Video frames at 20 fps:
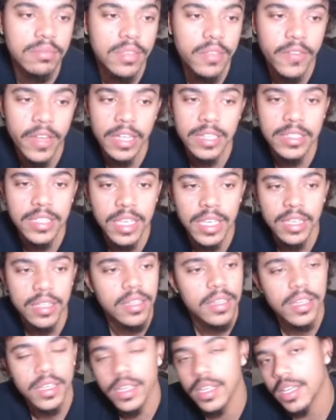Devontae,
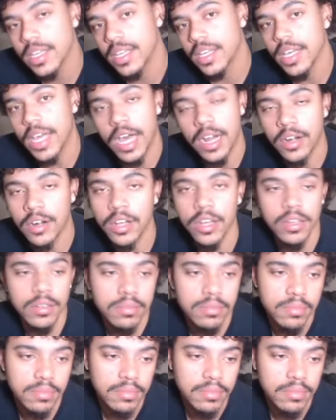I don't know.